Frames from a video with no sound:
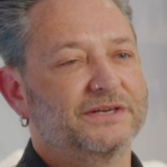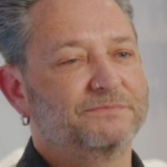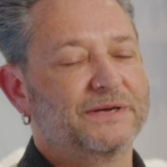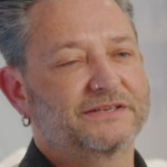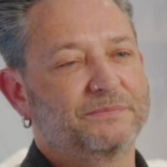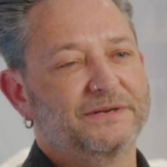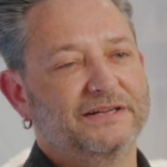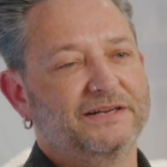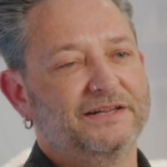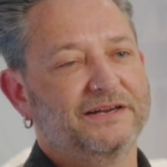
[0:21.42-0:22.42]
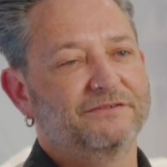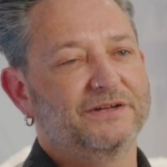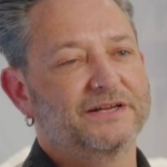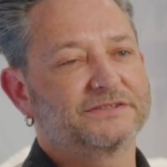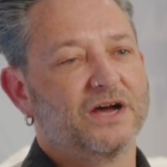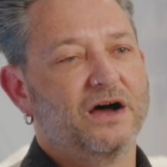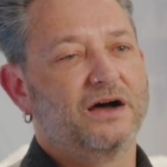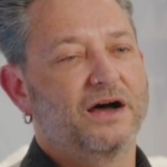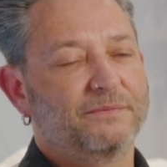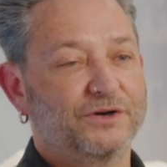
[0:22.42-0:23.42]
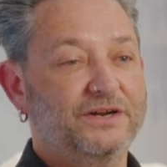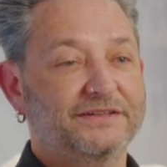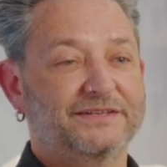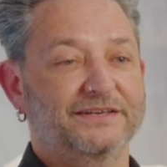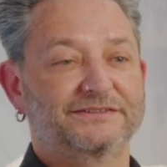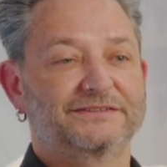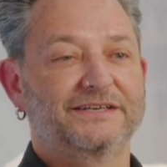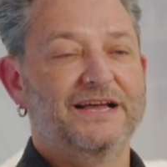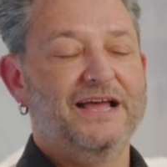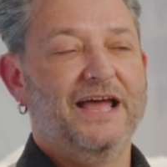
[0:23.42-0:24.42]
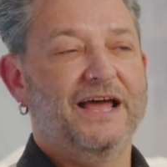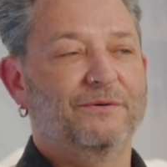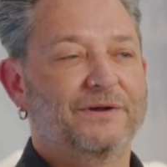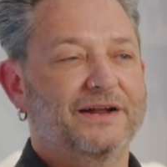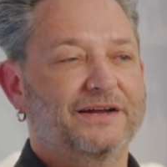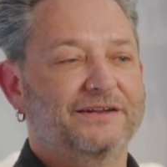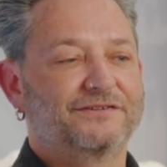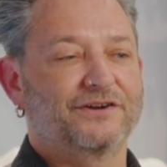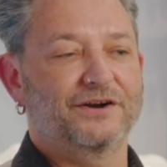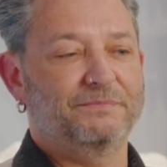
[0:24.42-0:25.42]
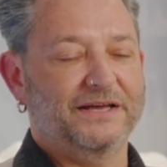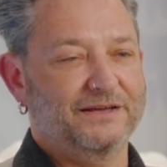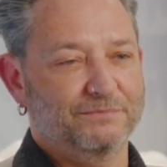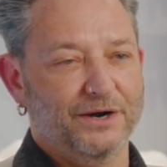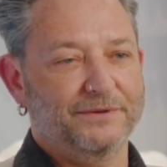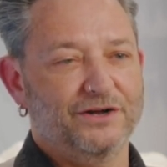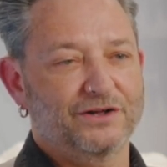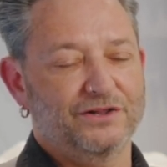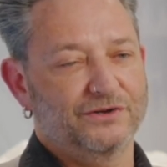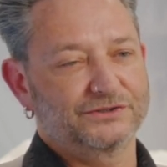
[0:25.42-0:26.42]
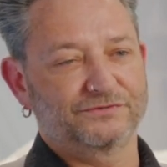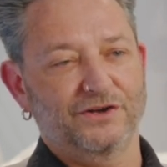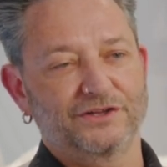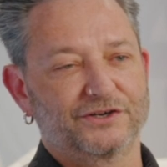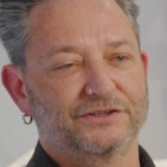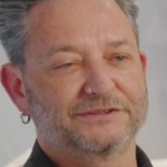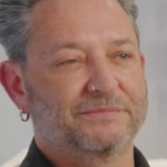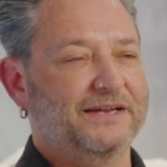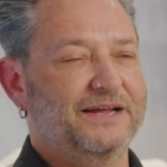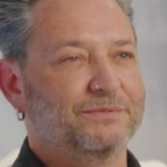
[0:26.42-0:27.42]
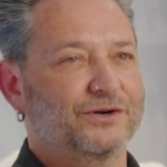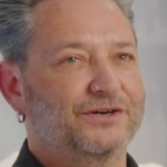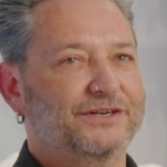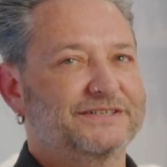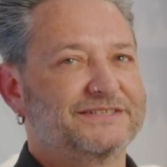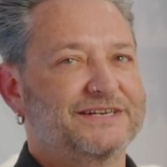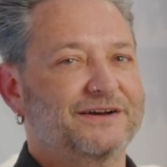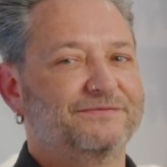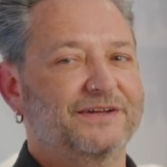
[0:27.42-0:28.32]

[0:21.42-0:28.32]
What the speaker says: I picked up a needle and I realized, I'm good at this. And when I started making Barbie doll clothes for all the girls in my neighborhood and stuff,